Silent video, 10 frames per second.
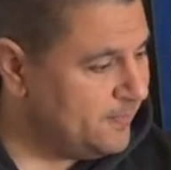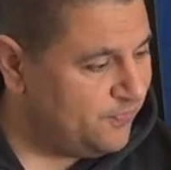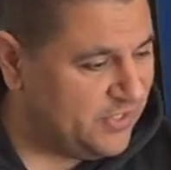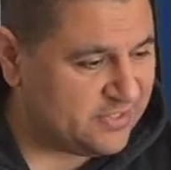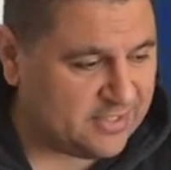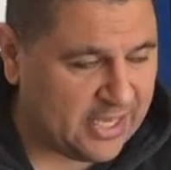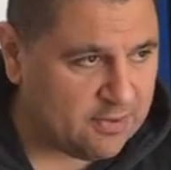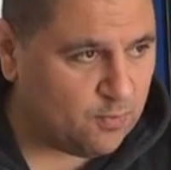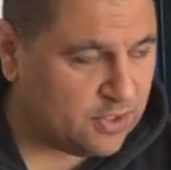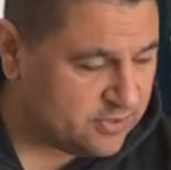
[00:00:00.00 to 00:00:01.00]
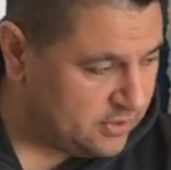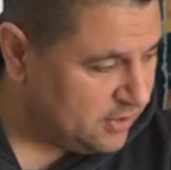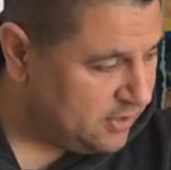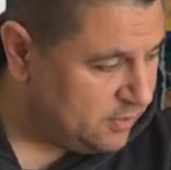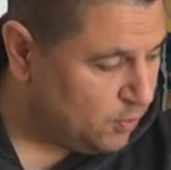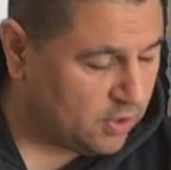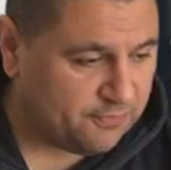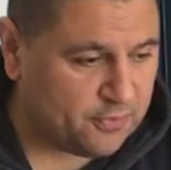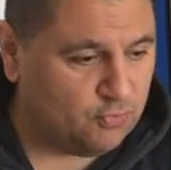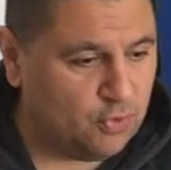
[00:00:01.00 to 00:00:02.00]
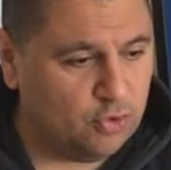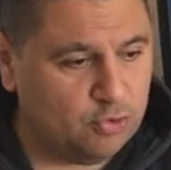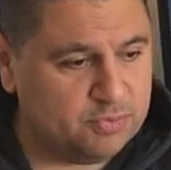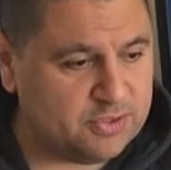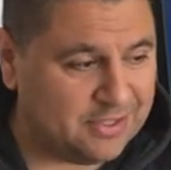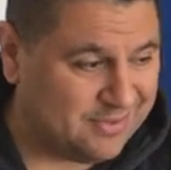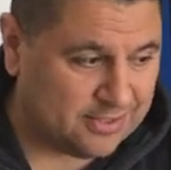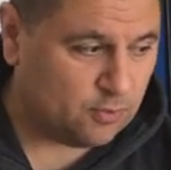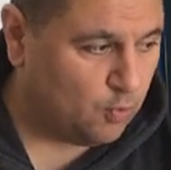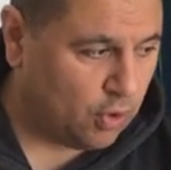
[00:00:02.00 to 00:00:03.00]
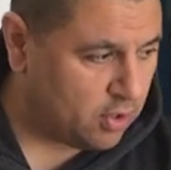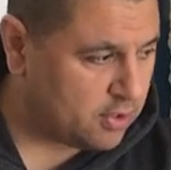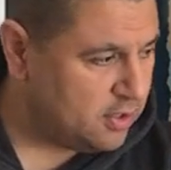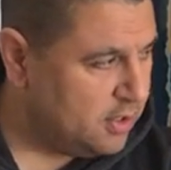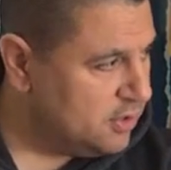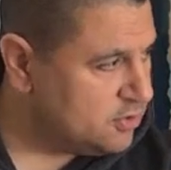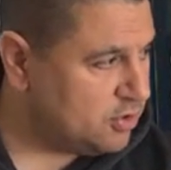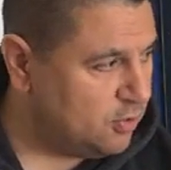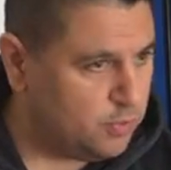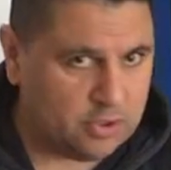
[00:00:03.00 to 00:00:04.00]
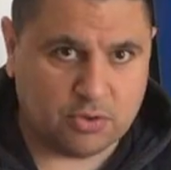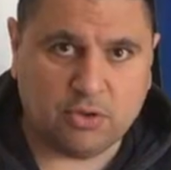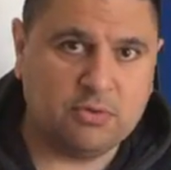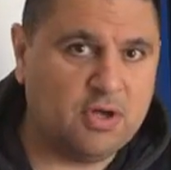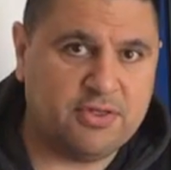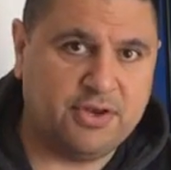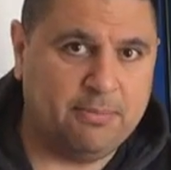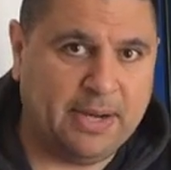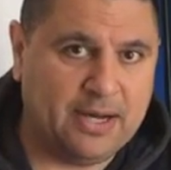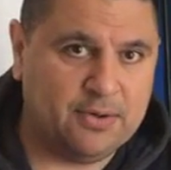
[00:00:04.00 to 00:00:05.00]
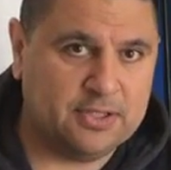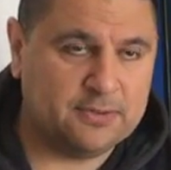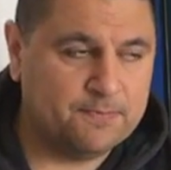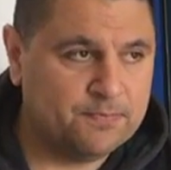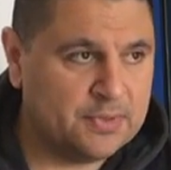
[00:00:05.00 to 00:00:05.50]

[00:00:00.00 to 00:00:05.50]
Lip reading: This game was in one of the rooms. It didn't work, so we don't know nothing about it.